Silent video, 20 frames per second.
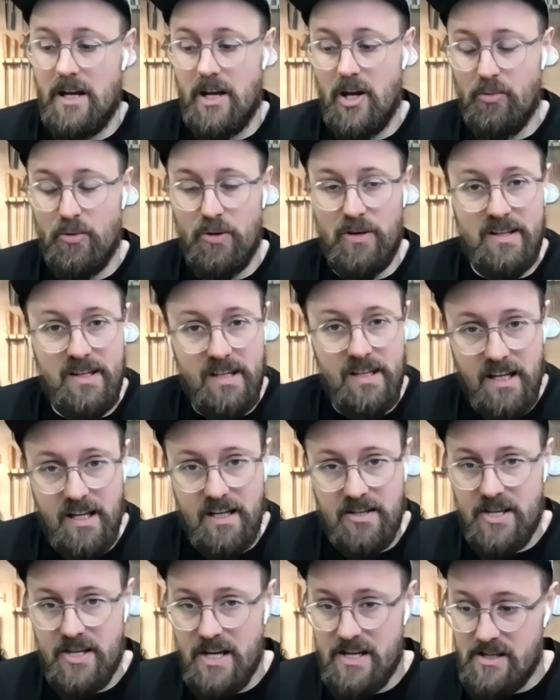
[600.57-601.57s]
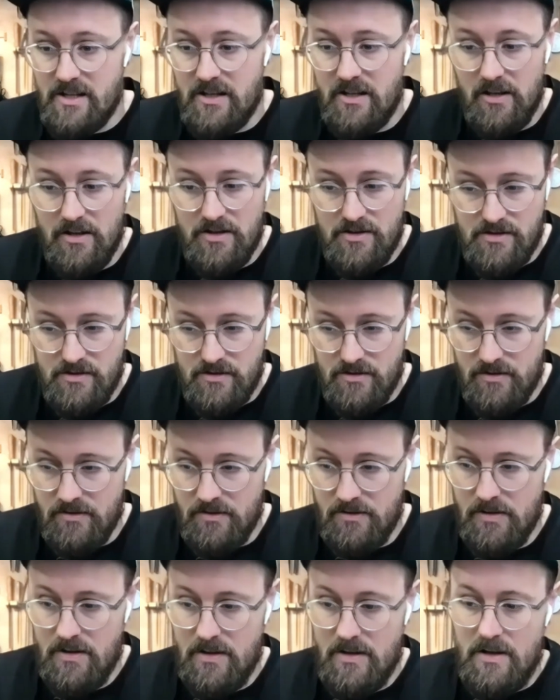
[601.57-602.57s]
Leo Buendia, Jason
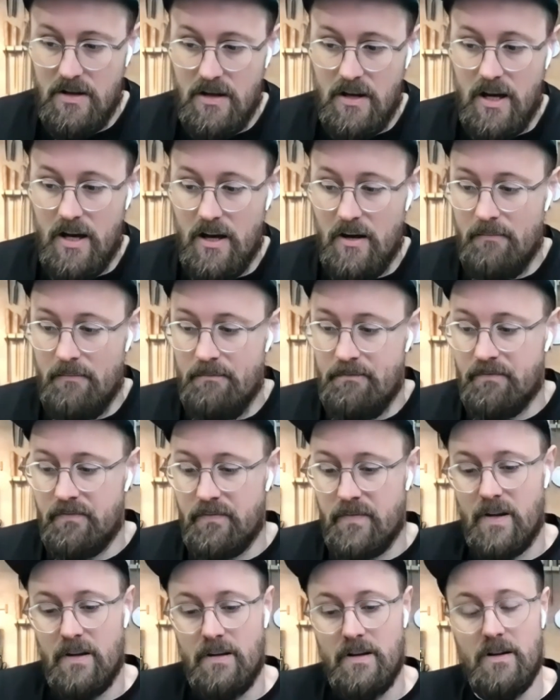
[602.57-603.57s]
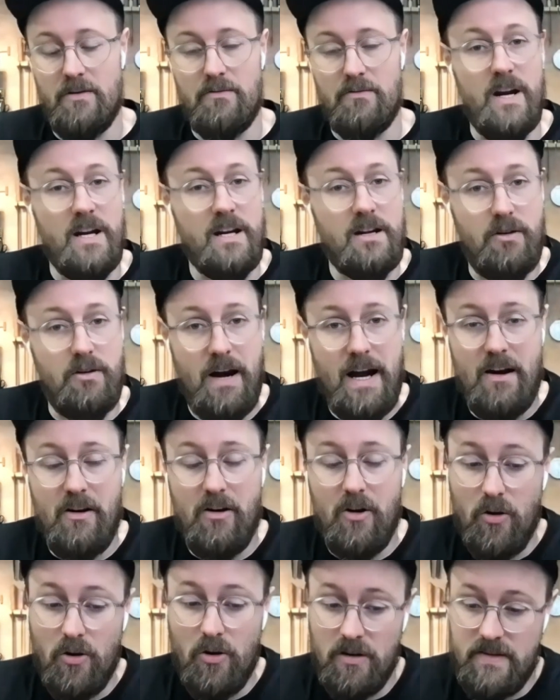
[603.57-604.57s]
Costal, Ray Kraut,
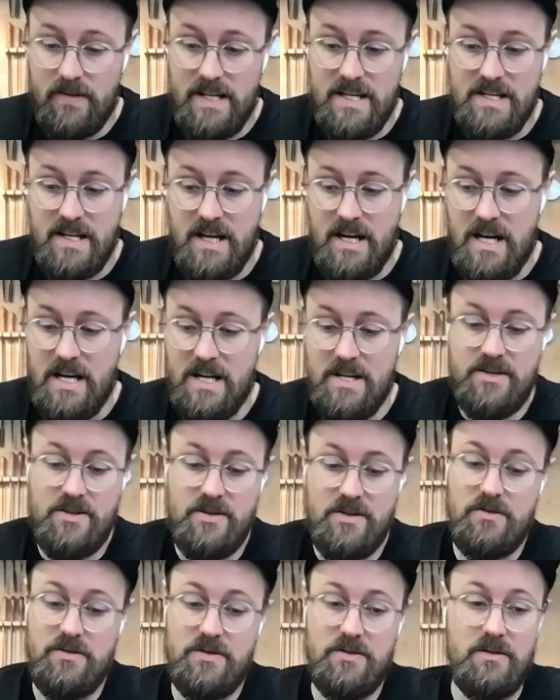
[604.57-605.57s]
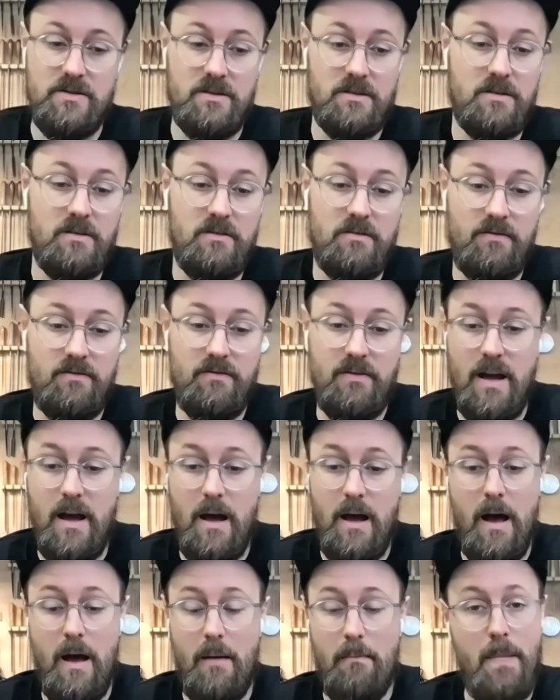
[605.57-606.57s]
all of these guys who are doing
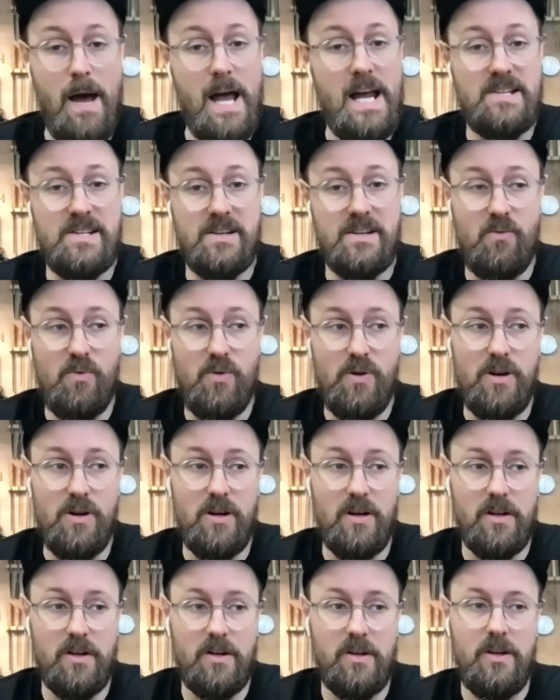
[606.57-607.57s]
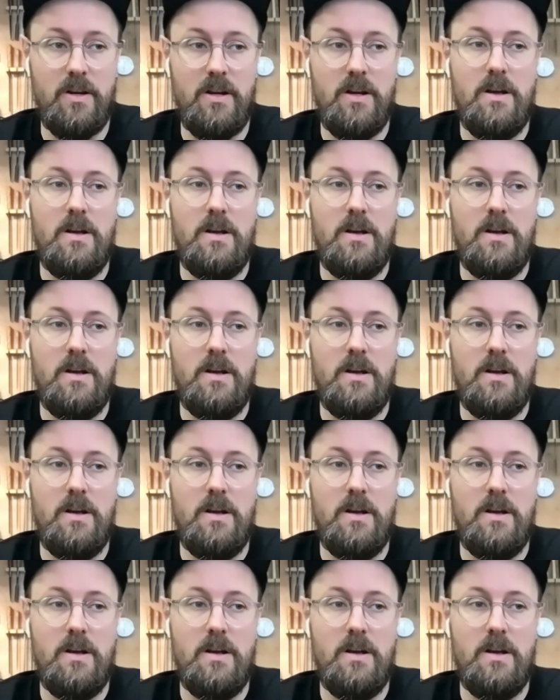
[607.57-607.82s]
amazing work.